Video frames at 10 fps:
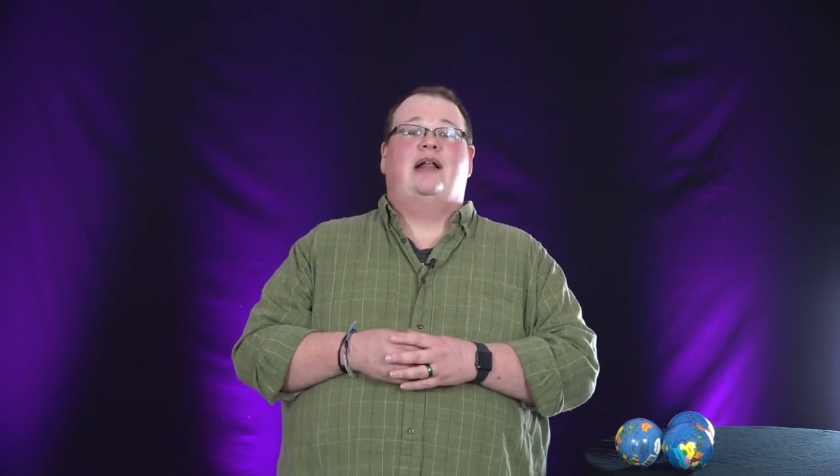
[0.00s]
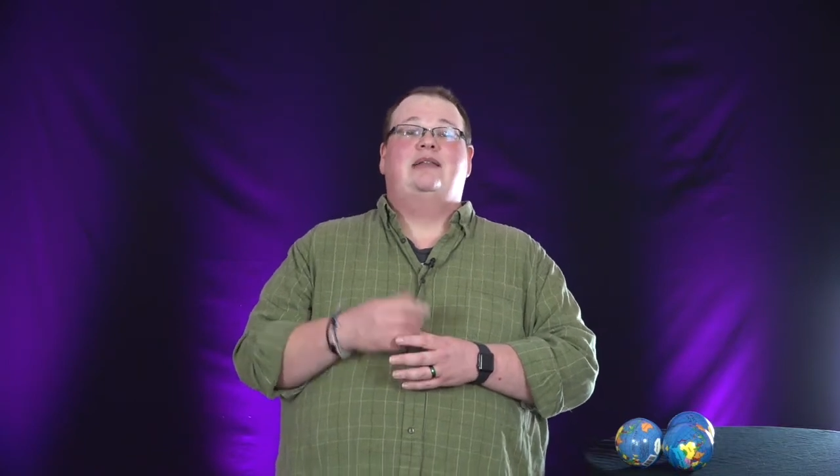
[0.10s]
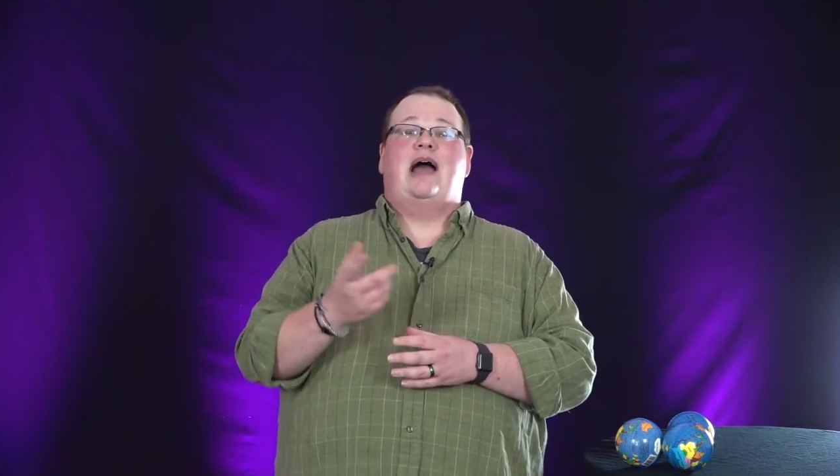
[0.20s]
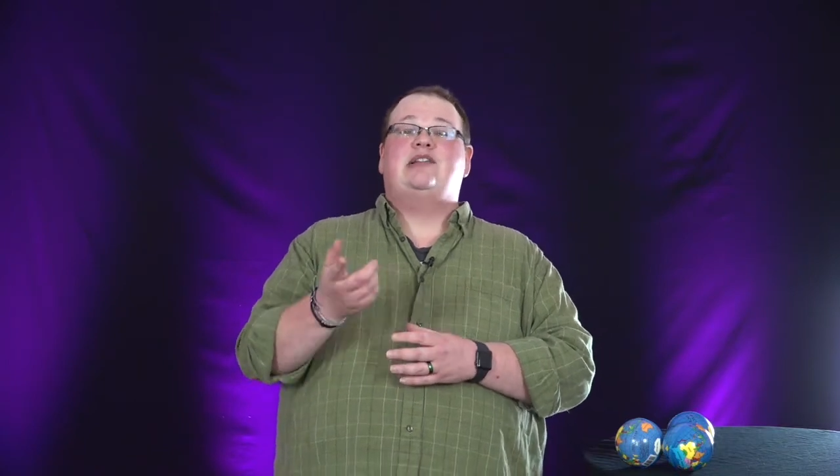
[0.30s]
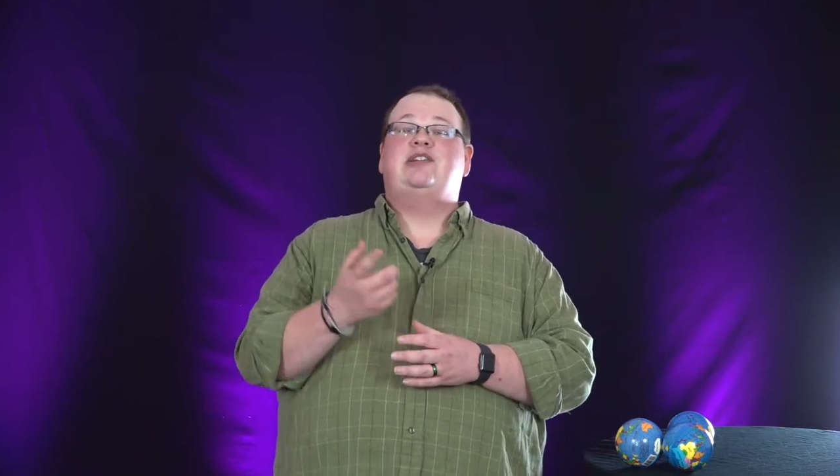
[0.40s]

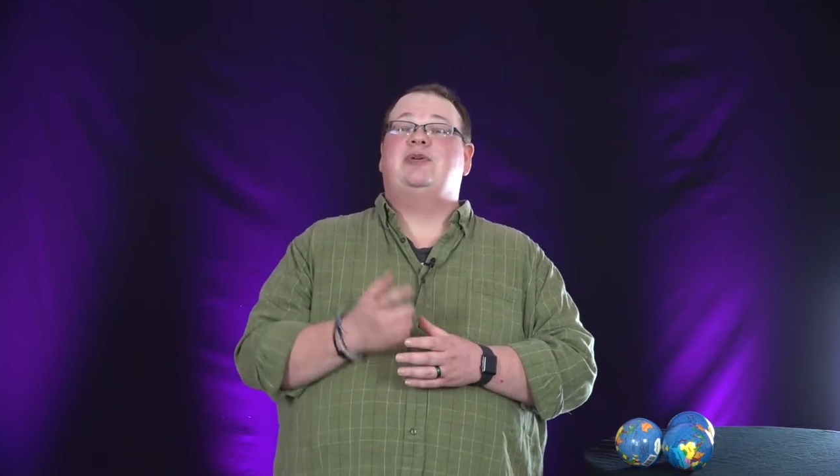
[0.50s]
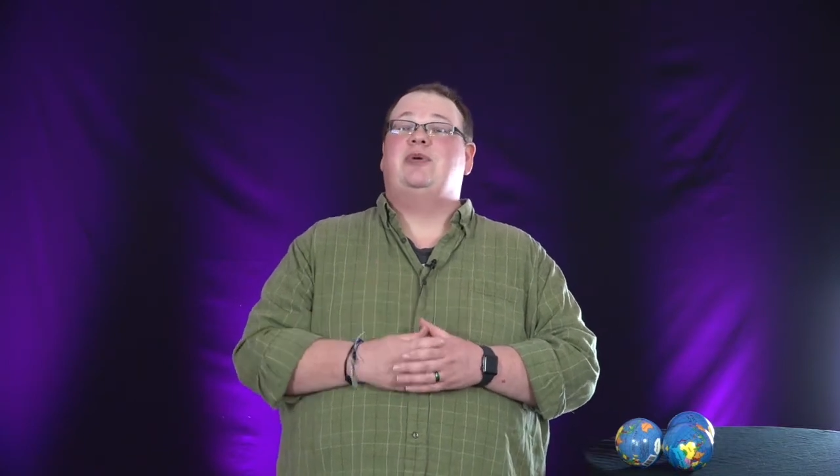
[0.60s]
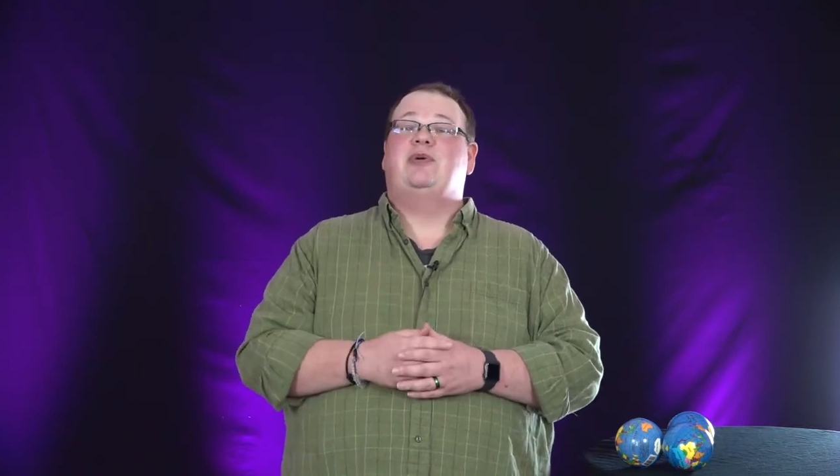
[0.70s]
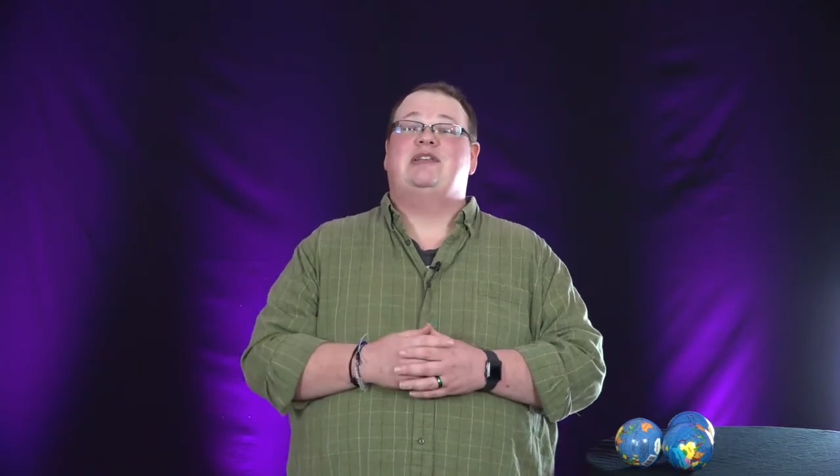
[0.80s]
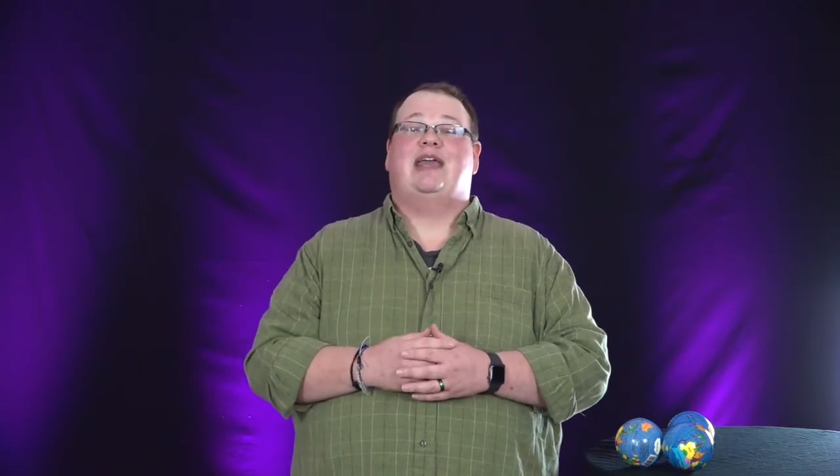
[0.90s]
Last year
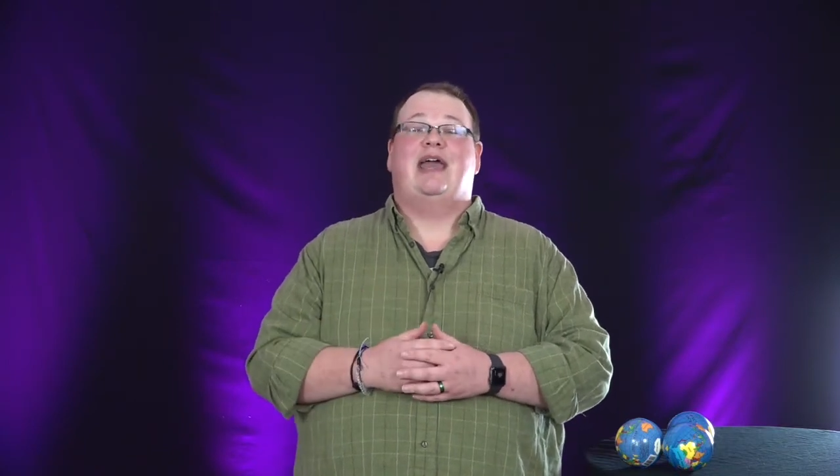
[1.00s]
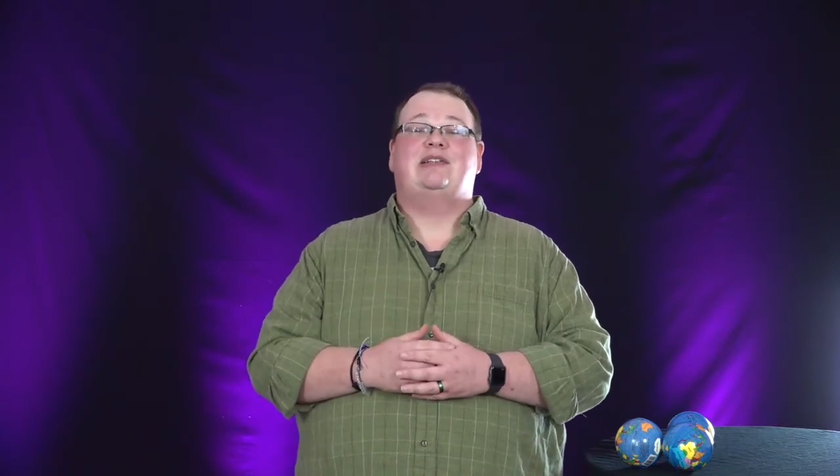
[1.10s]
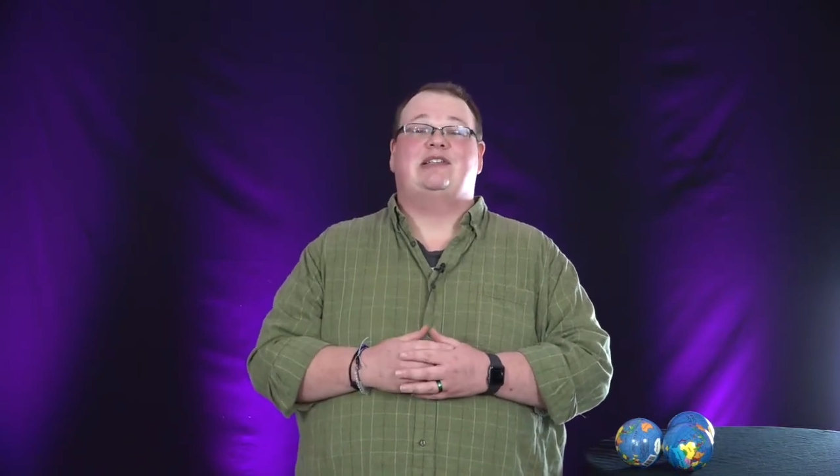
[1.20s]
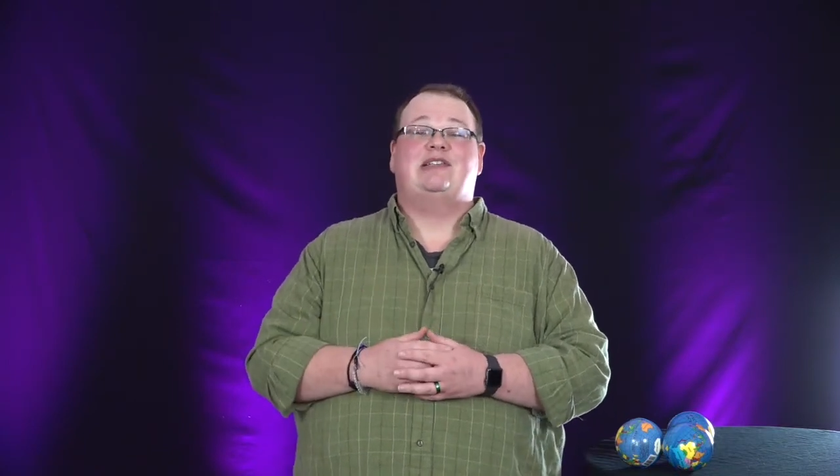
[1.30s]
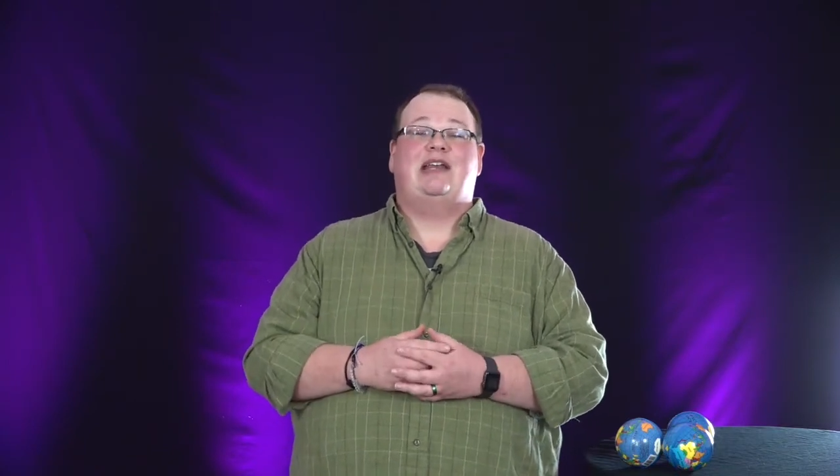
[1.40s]
we went to
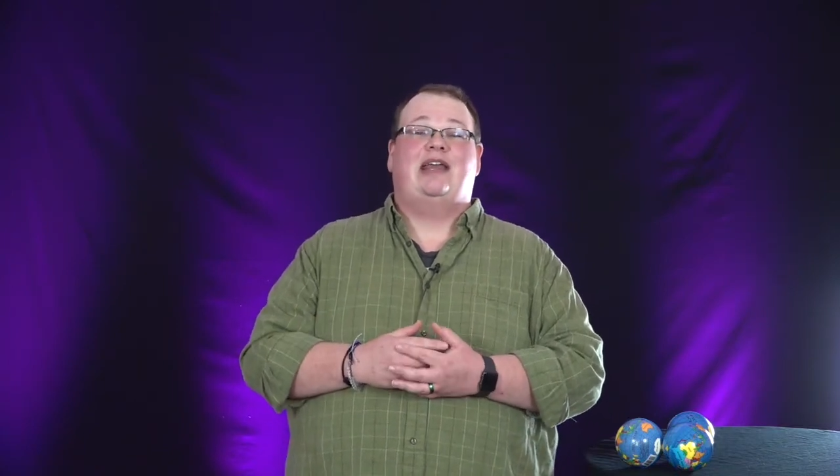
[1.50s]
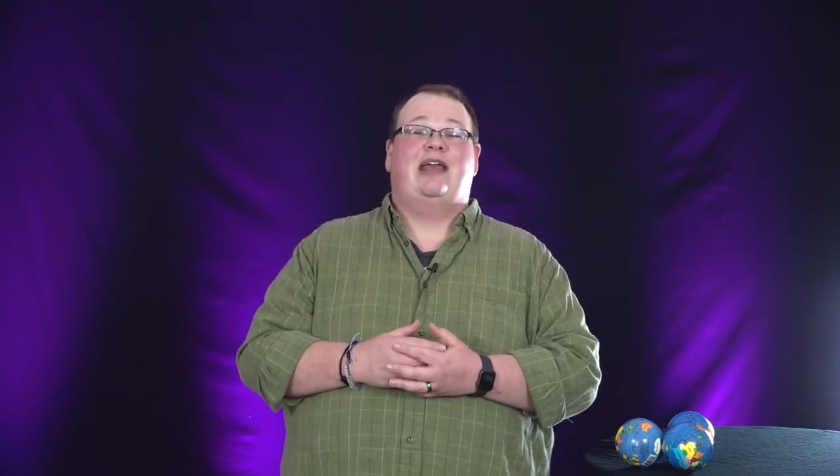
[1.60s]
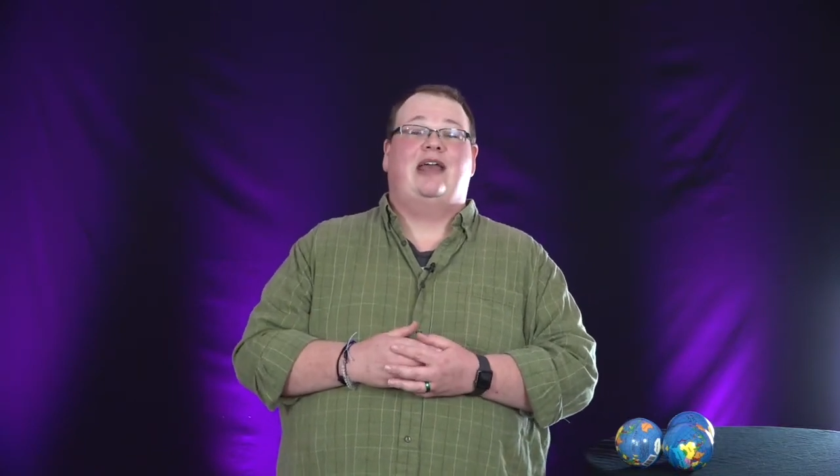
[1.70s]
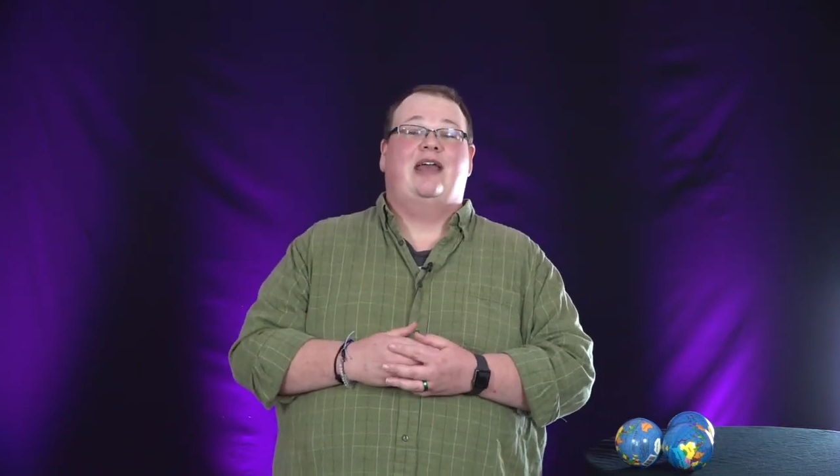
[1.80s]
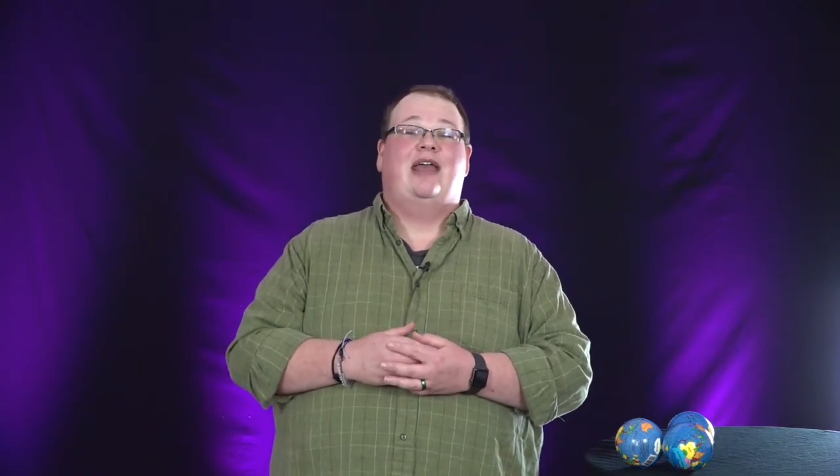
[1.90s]
Kansas
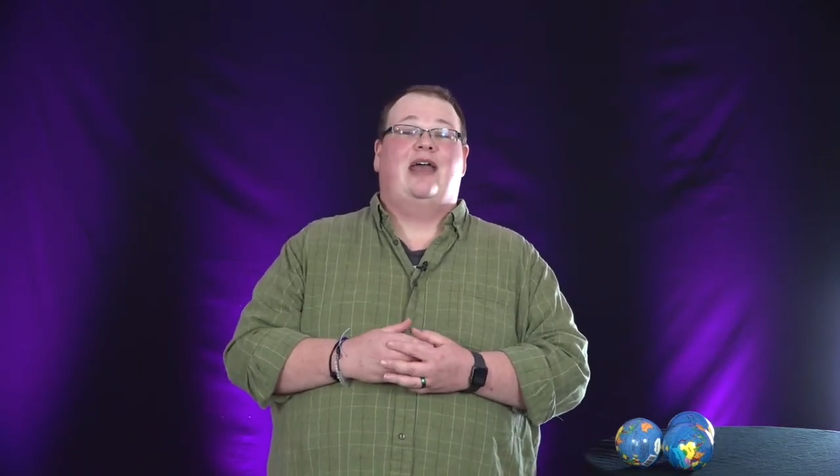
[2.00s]
City,